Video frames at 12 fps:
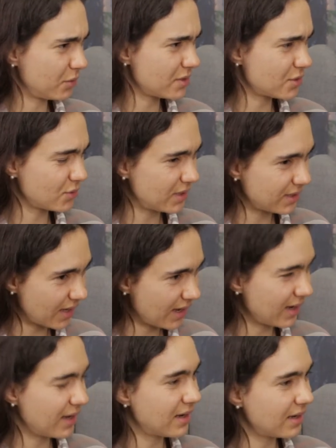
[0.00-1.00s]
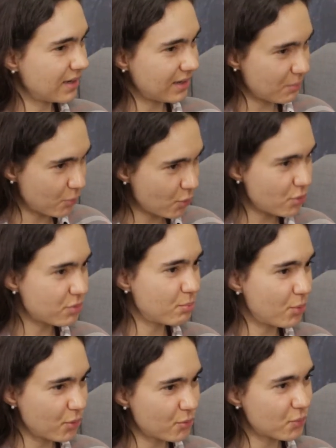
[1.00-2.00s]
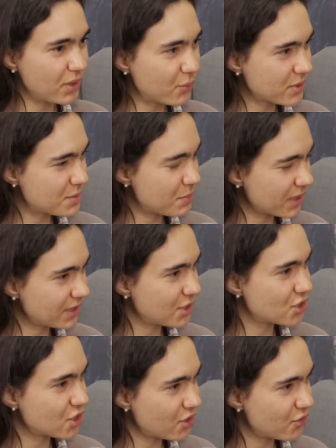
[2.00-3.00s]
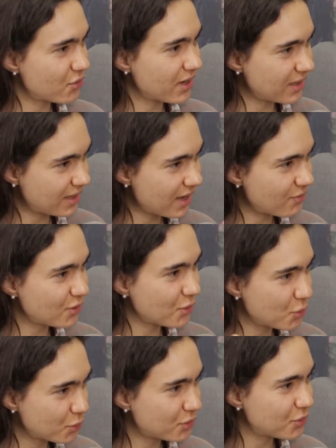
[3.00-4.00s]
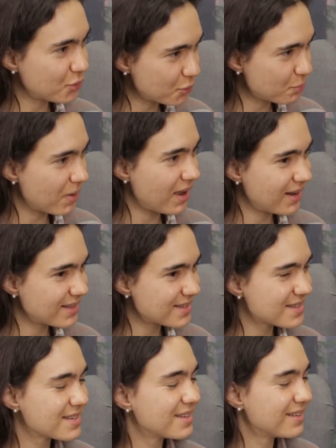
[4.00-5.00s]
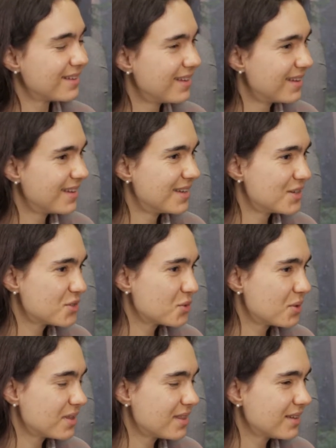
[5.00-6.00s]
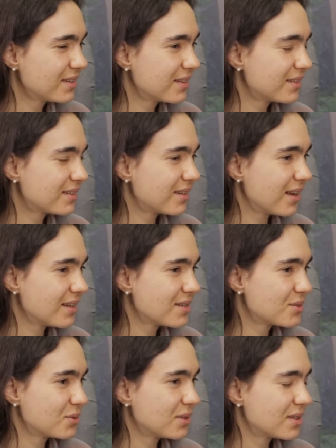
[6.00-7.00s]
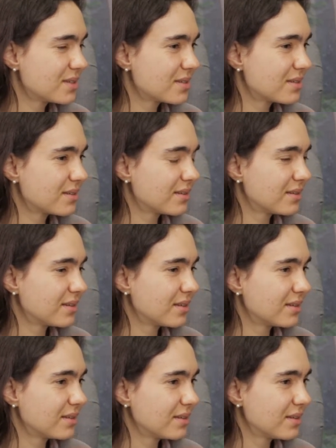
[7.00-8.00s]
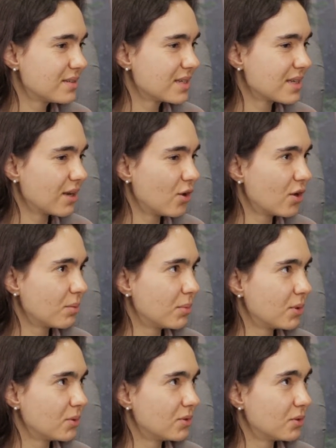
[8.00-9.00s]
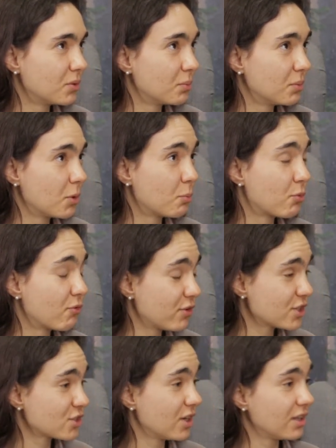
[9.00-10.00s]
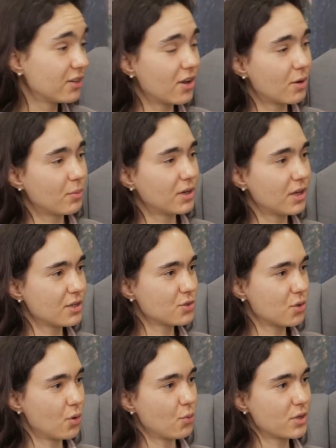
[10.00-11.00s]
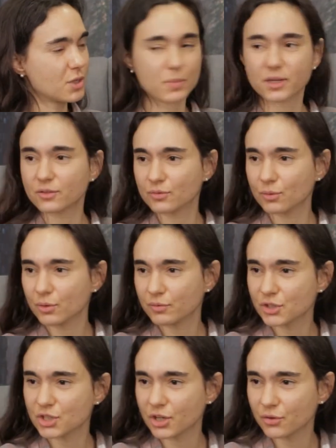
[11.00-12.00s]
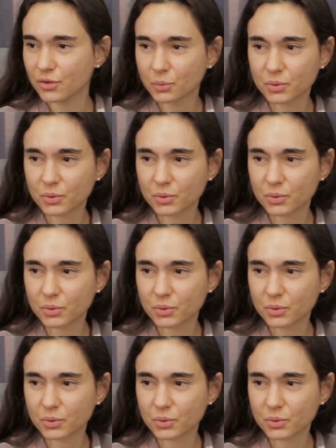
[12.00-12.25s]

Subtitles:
so that Arlene both really respect each other, and they have the good balance. So I think that also it says a lot about how professional they are, but also how respectful of each other they